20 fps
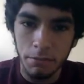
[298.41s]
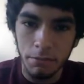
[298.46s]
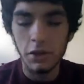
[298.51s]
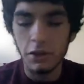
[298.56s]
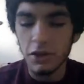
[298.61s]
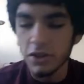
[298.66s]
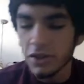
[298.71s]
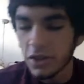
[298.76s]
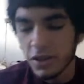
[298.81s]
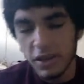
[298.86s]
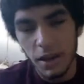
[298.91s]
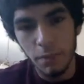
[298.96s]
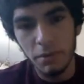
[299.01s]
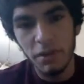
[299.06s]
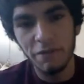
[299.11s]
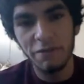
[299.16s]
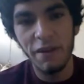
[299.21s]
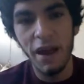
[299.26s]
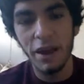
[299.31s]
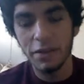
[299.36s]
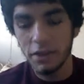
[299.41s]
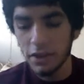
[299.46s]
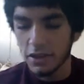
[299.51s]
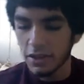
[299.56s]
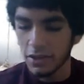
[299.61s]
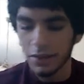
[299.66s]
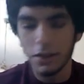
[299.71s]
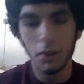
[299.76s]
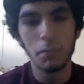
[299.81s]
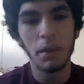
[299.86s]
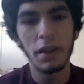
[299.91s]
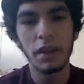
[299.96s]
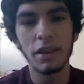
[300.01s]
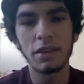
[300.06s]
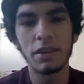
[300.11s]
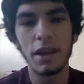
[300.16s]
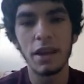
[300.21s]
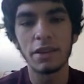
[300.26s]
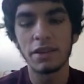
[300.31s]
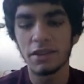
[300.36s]
So just accept the fact that it's a little bit
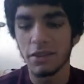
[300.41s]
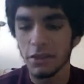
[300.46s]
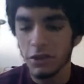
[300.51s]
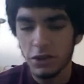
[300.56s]
condensed